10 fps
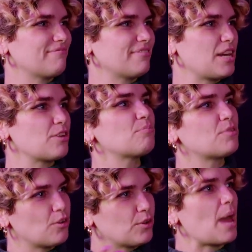And
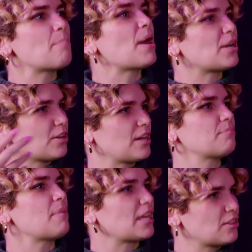you'll get better at
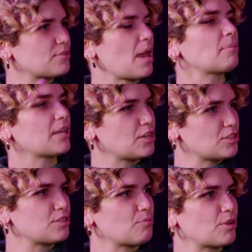making those
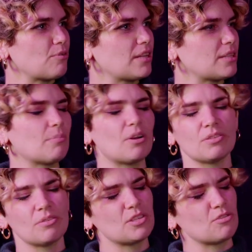applications the more you write them. But
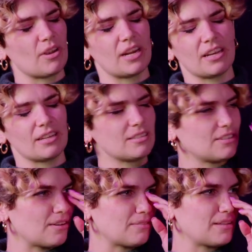also it's draining. So
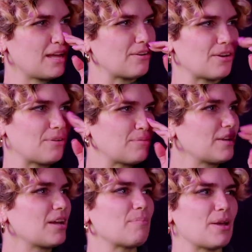I don't know. You
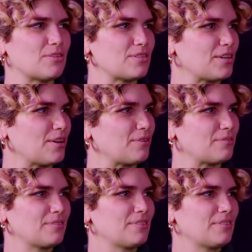got to balance it out.